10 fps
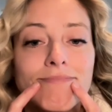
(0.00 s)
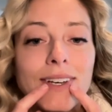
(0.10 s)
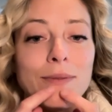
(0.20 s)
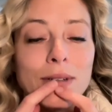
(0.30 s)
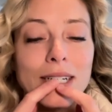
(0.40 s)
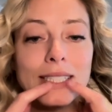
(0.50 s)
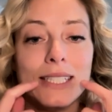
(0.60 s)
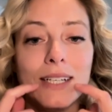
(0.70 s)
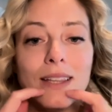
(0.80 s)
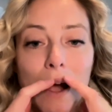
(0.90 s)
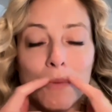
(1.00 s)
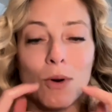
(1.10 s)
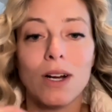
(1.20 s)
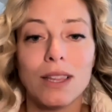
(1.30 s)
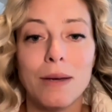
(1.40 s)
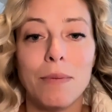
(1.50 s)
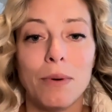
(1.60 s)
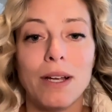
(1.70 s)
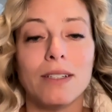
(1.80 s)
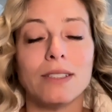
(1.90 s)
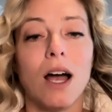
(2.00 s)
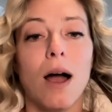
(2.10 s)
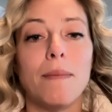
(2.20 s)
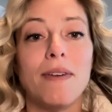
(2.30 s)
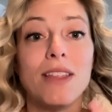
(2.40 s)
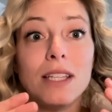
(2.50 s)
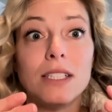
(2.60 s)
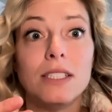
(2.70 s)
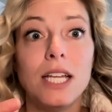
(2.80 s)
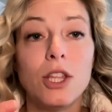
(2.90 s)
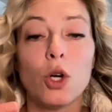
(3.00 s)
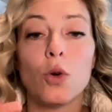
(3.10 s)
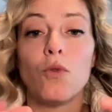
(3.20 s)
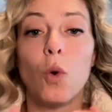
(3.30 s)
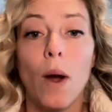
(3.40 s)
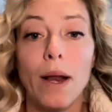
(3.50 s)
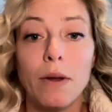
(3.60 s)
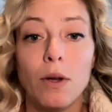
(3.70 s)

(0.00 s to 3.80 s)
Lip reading: and we're going to see a lot more lip wrinkles. If the teeth are quite